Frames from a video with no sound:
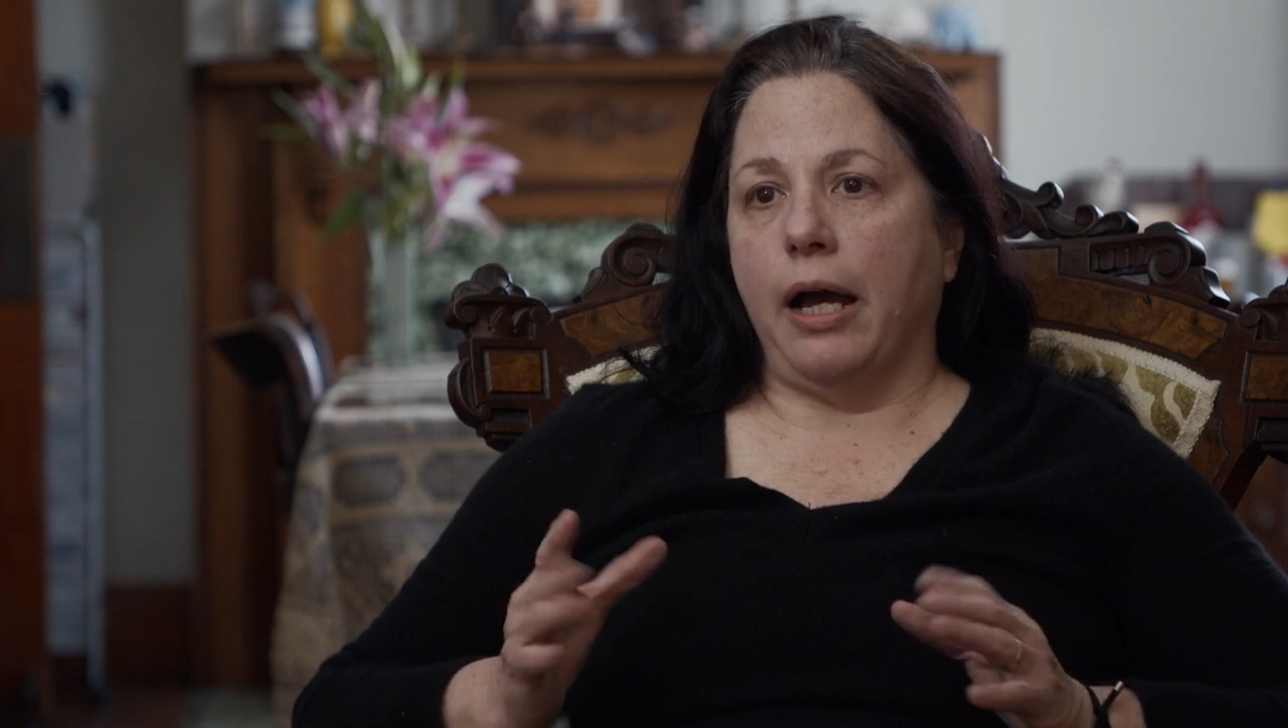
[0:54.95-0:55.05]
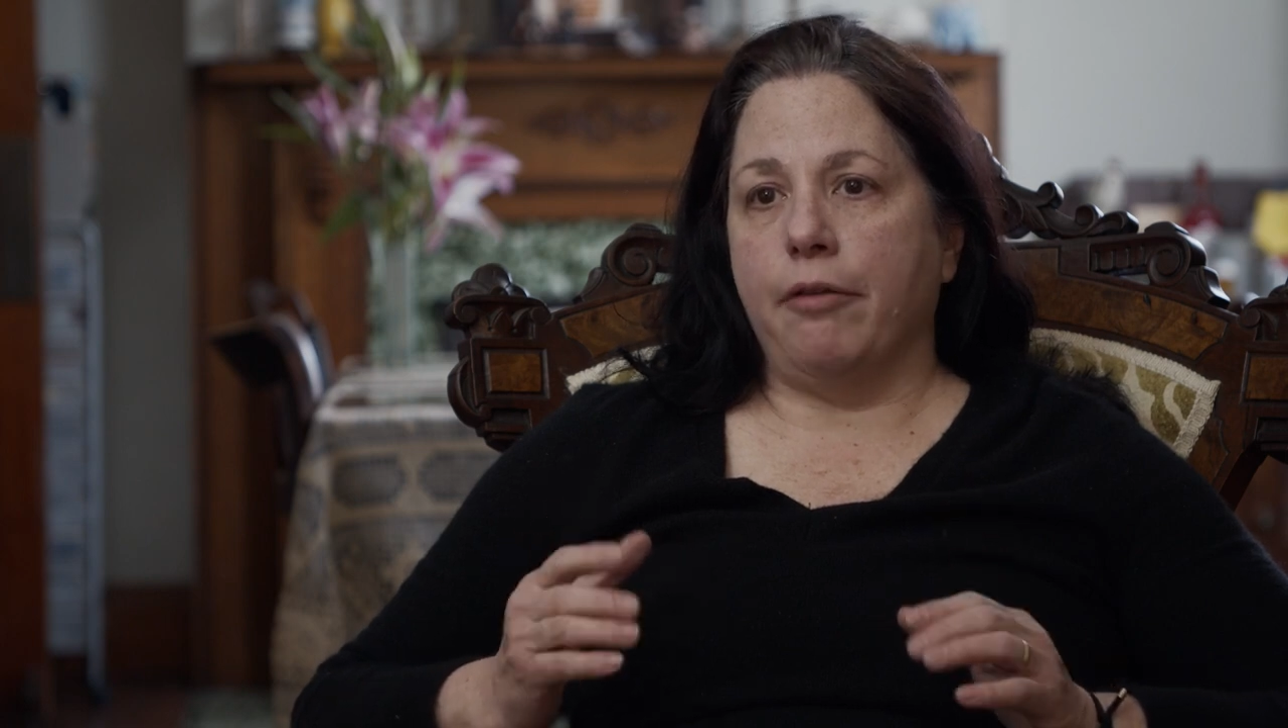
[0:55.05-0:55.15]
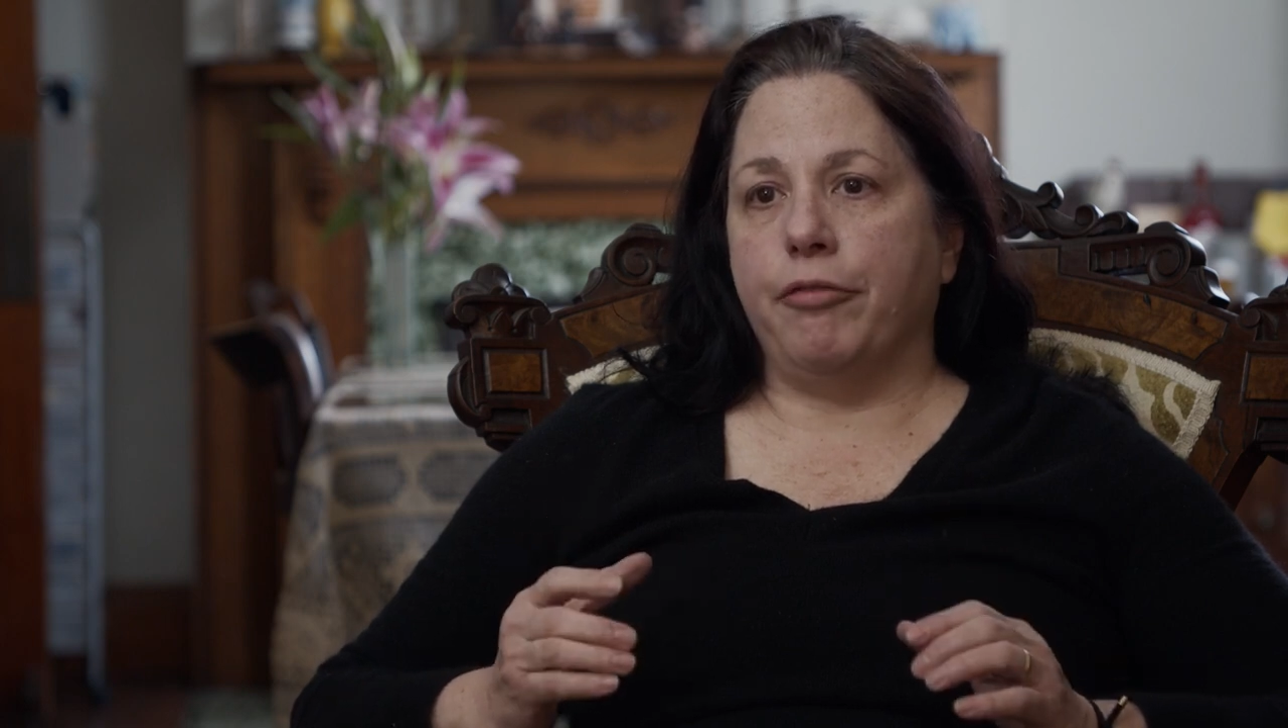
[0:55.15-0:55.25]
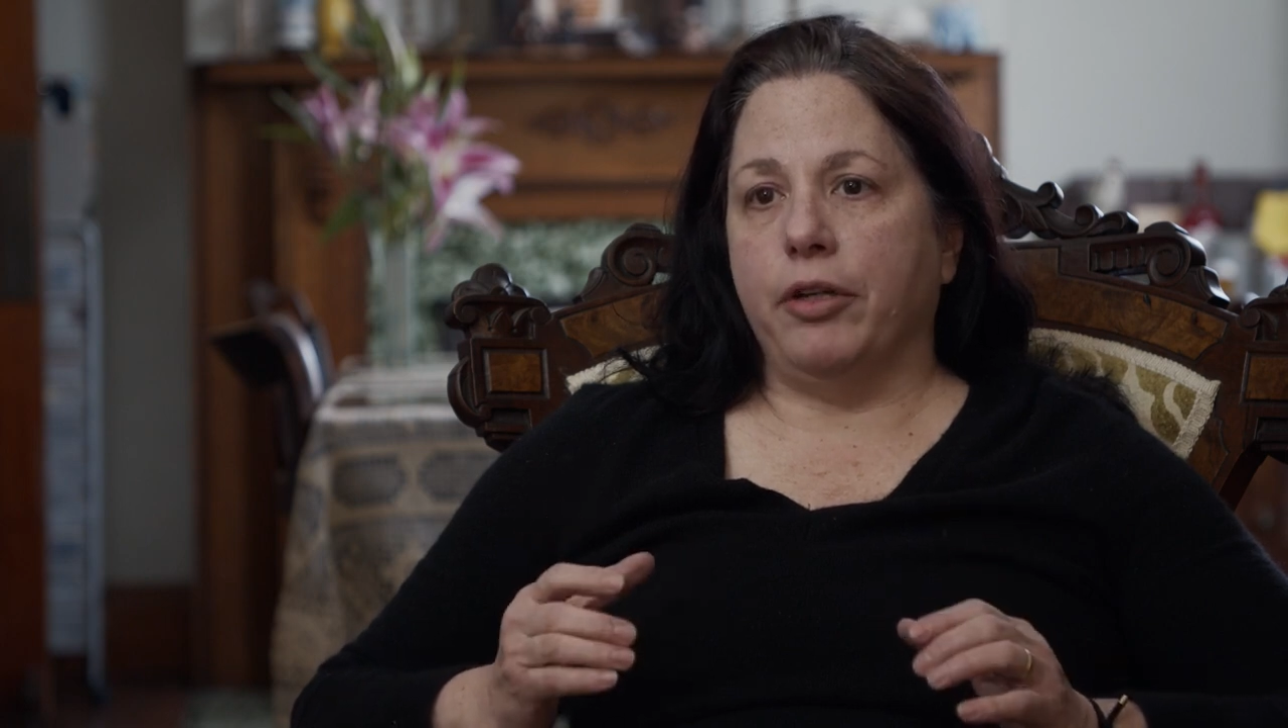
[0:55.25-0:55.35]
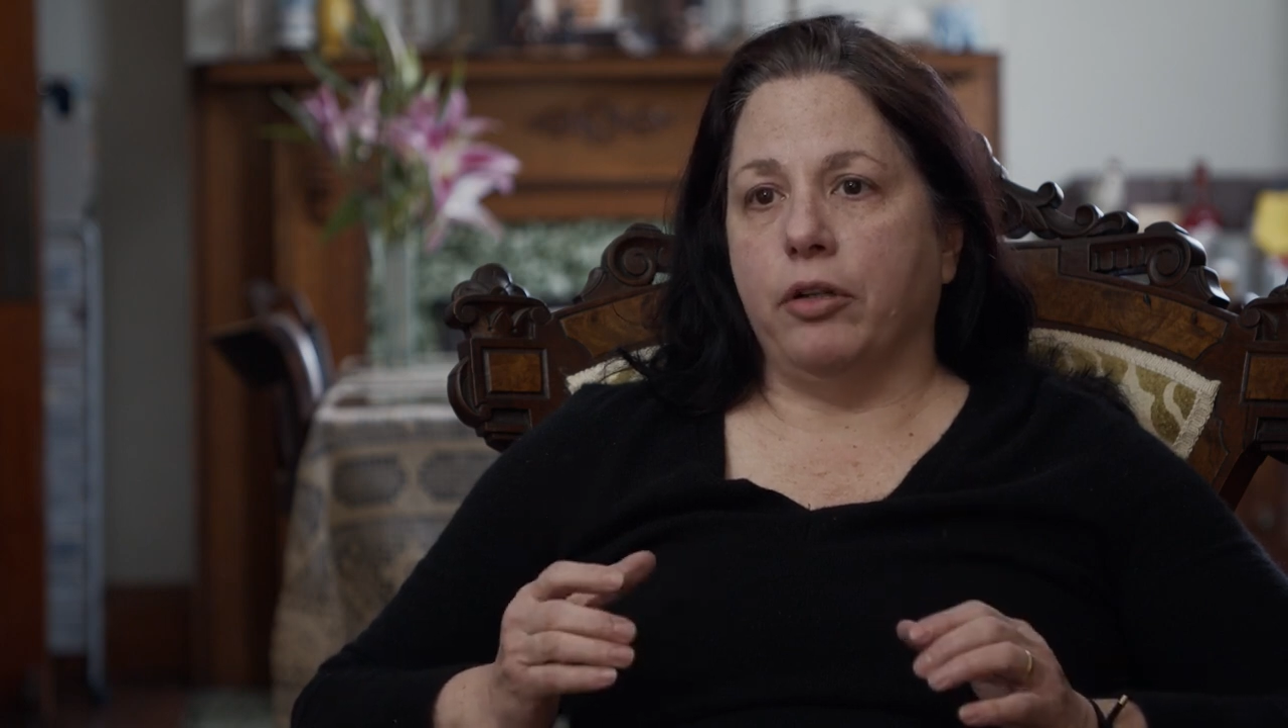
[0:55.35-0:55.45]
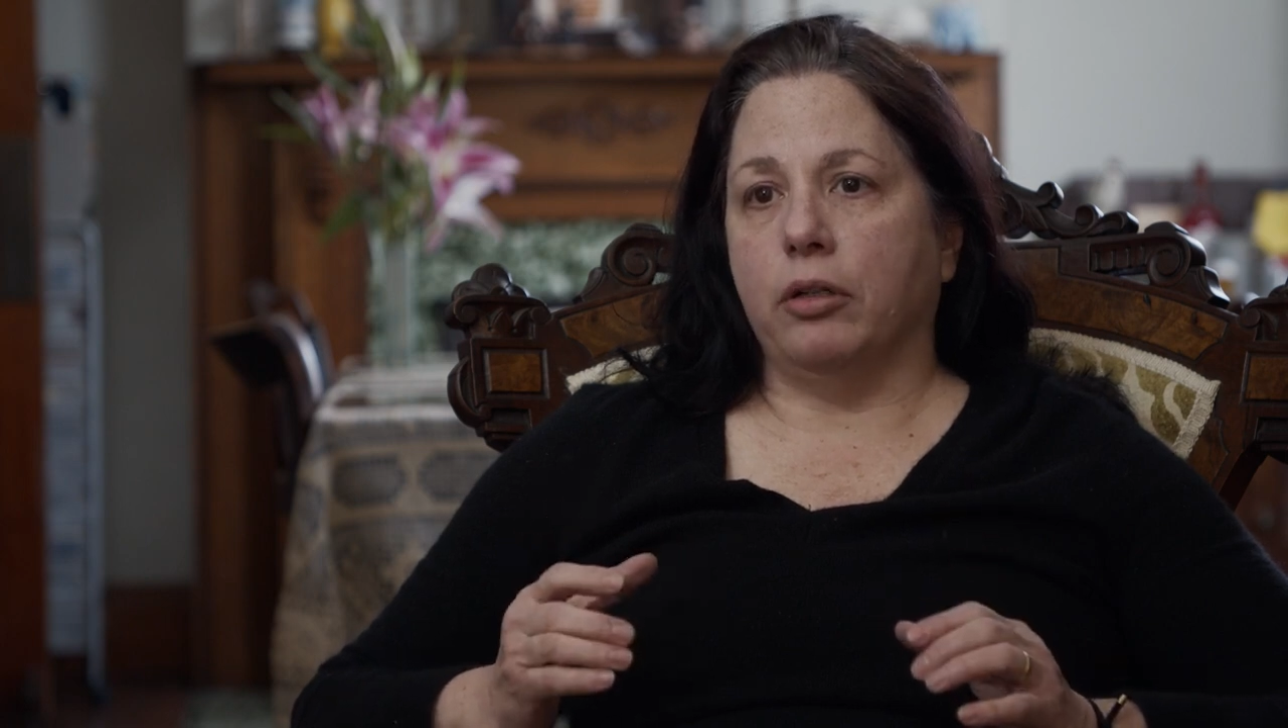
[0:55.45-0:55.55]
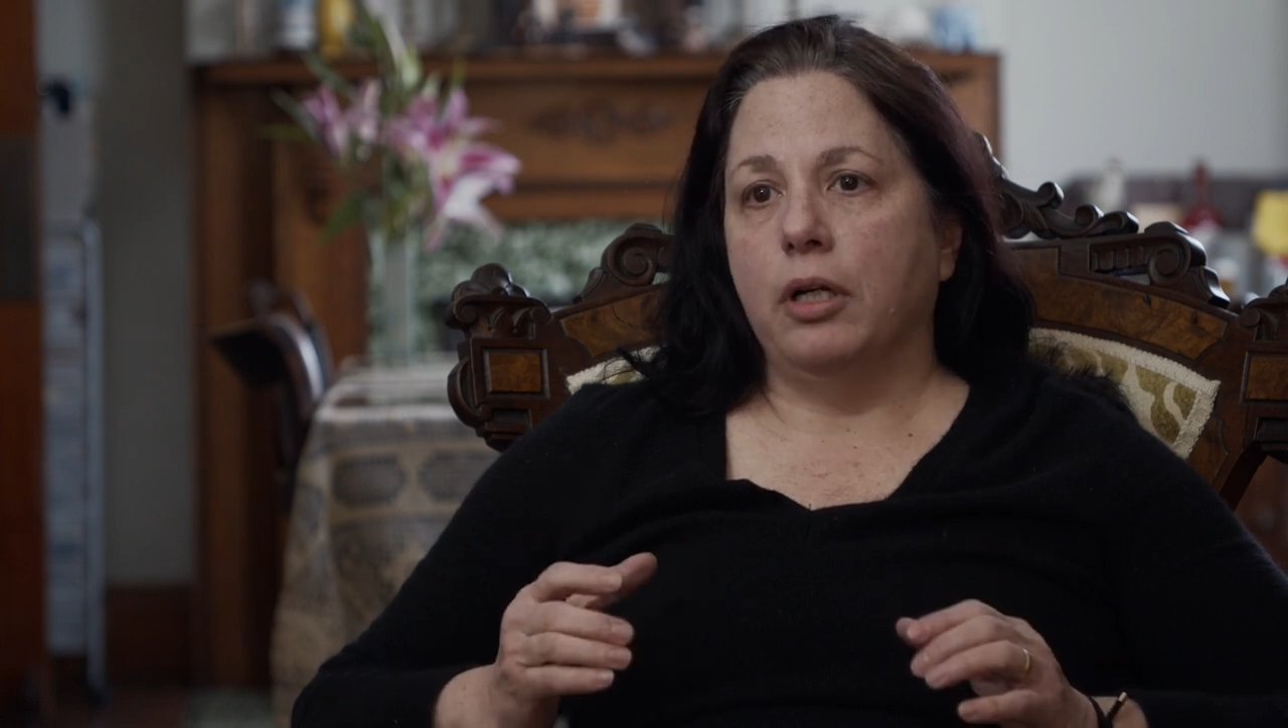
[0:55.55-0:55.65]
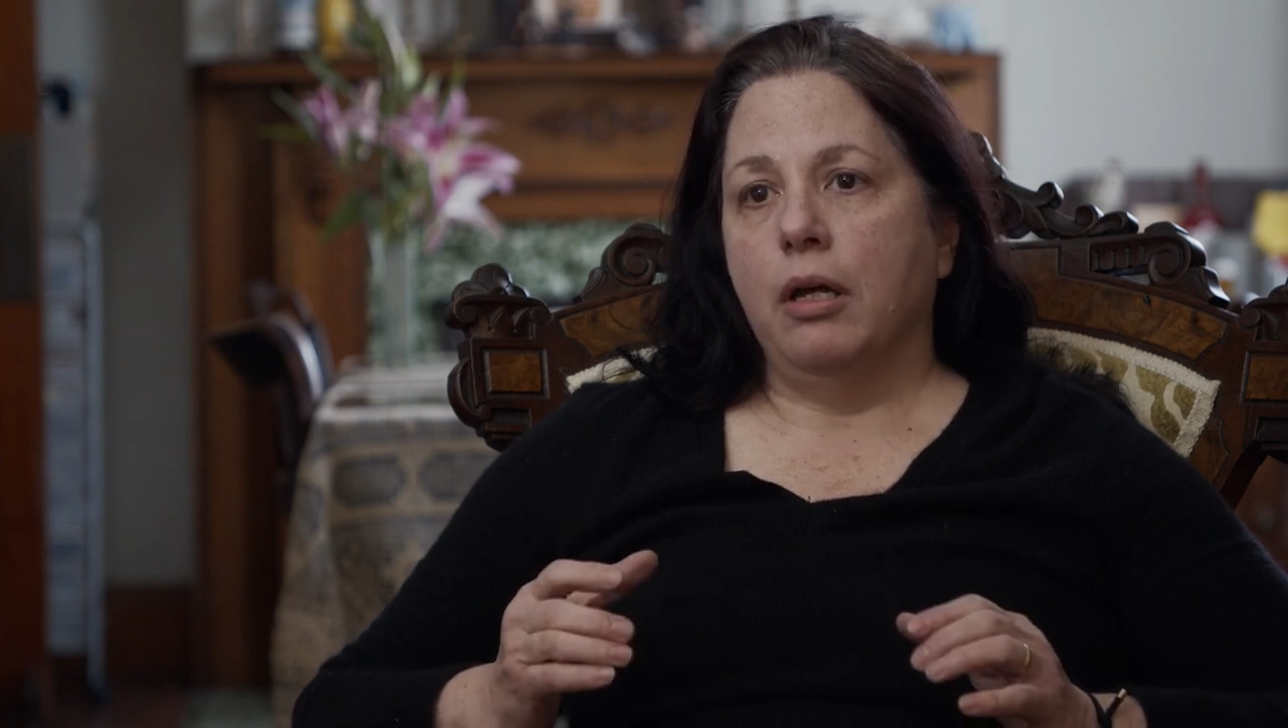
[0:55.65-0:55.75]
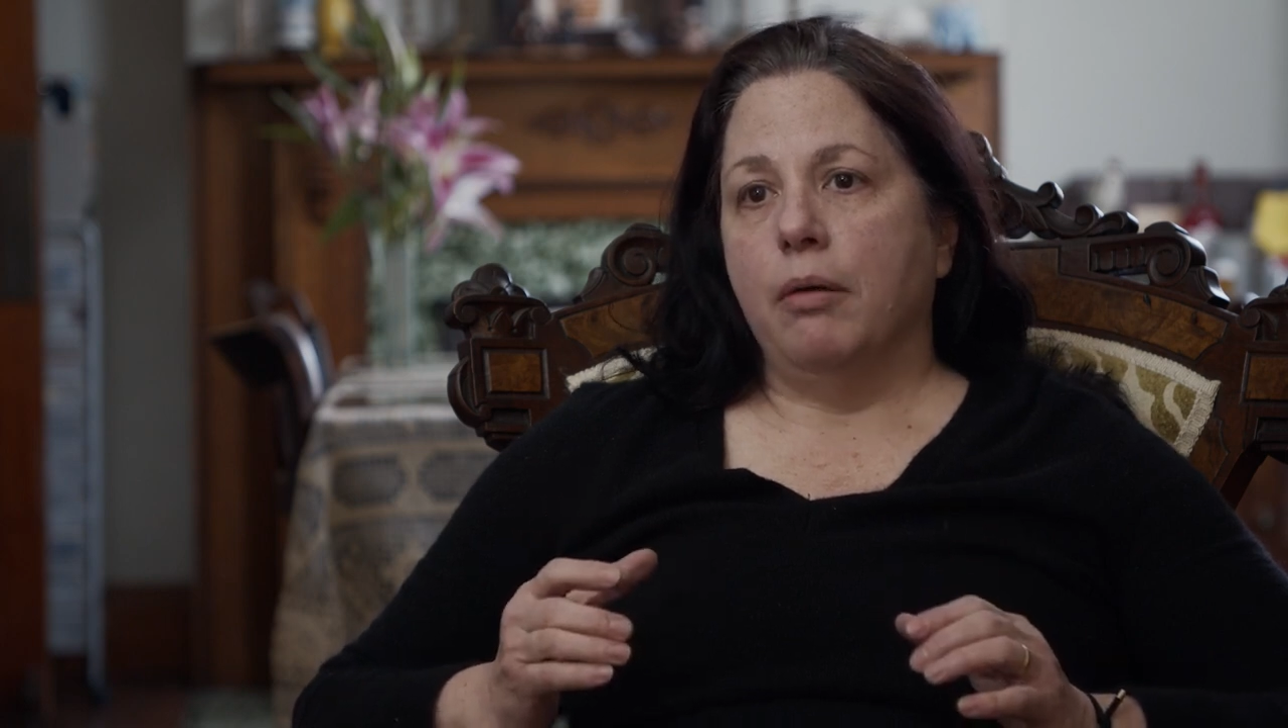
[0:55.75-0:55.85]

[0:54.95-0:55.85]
I feel